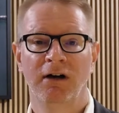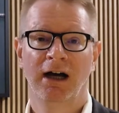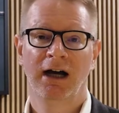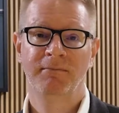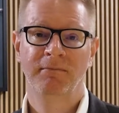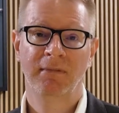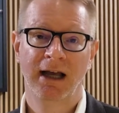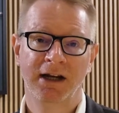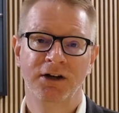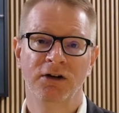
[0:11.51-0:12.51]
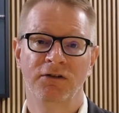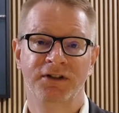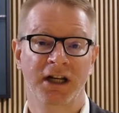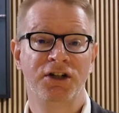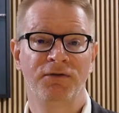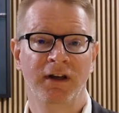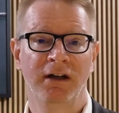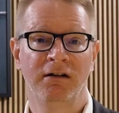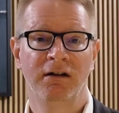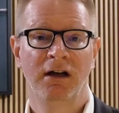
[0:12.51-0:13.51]
I'm editor of
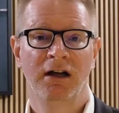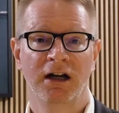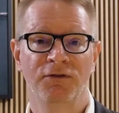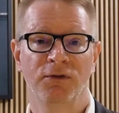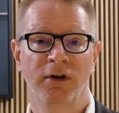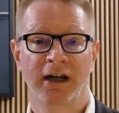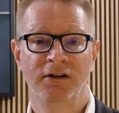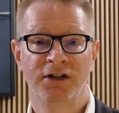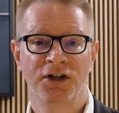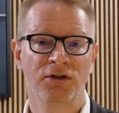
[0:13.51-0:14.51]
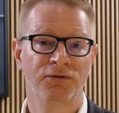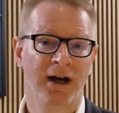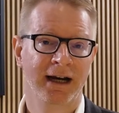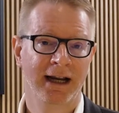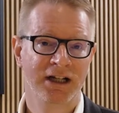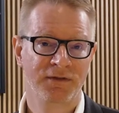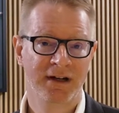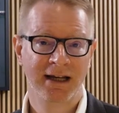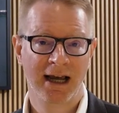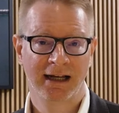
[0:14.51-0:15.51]
DigFin, covering digital finance,
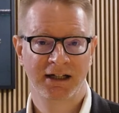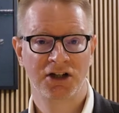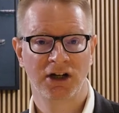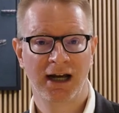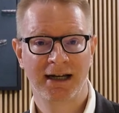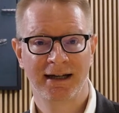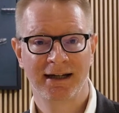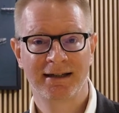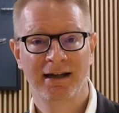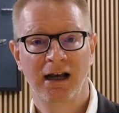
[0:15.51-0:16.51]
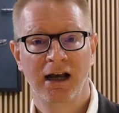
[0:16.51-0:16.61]
fintech, and digital assets.